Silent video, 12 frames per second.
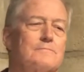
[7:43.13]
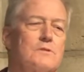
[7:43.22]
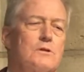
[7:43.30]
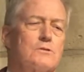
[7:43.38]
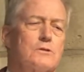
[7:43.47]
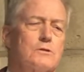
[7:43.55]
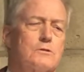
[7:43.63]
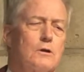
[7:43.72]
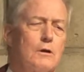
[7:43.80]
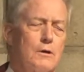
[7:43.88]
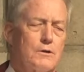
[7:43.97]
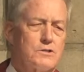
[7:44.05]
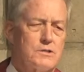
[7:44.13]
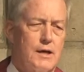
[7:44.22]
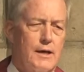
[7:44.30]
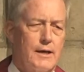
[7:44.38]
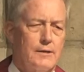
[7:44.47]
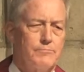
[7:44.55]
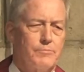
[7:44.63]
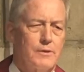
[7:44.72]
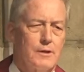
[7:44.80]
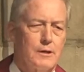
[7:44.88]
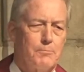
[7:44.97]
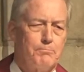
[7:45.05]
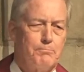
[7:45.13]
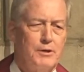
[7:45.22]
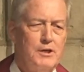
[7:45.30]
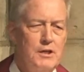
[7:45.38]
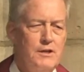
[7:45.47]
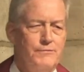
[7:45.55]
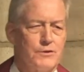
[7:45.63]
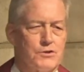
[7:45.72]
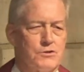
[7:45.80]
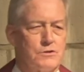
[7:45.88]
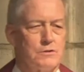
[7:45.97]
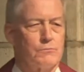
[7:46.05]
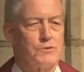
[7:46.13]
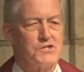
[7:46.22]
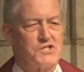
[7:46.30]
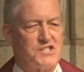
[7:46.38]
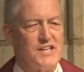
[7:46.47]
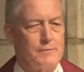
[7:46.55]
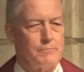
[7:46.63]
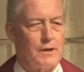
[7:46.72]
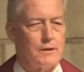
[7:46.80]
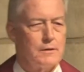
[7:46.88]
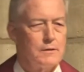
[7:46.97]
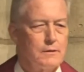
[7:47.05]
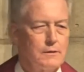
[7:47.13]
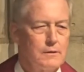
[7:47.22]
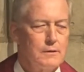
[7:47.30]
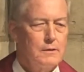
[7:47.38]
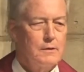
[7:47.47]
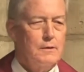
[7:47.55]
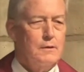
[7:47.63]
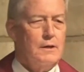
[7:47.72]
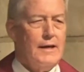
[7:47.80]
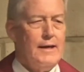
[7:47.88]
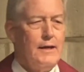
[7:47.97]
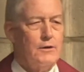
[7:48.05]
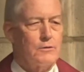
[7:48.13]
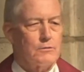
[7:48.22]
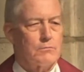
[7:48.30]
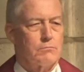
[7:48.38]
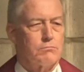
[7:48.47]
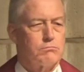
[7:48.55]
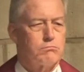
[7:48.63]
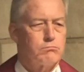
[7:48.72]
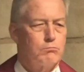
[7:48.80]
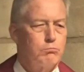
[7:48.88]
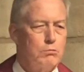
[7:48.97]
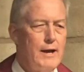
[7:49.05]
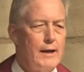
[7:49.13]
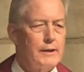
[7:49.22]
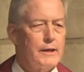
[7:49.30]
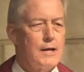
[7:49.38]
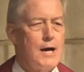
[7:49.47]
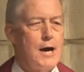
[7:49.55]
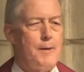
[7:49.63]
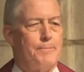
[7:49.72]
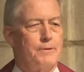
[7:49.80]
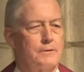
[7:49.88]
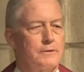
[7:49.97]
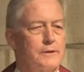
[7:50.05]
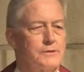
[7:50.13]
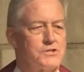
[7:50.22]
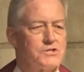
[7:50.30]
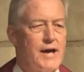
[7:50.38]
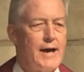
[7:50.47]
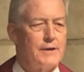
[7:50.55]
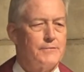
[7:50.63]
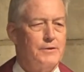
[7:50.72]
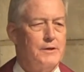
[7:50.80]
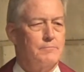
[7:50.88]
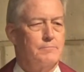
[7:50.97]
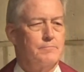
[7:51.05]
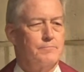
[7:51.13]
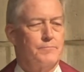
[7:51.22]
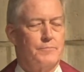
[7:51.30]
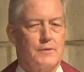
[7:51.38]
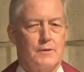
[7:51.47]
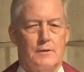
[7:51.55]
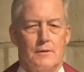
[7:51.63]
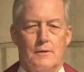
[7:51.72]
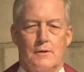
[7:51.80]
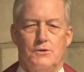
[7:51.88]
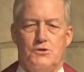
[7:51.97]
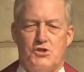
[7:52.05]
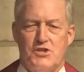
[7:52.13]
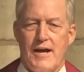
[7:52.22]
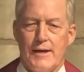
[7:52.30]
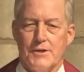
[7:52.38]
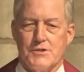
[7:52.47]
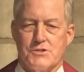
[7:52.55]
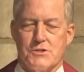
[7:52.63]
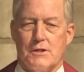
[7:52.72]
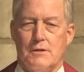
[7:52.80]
There's a dark side, a peevish resentment, anger welling up inside of him, jealousy.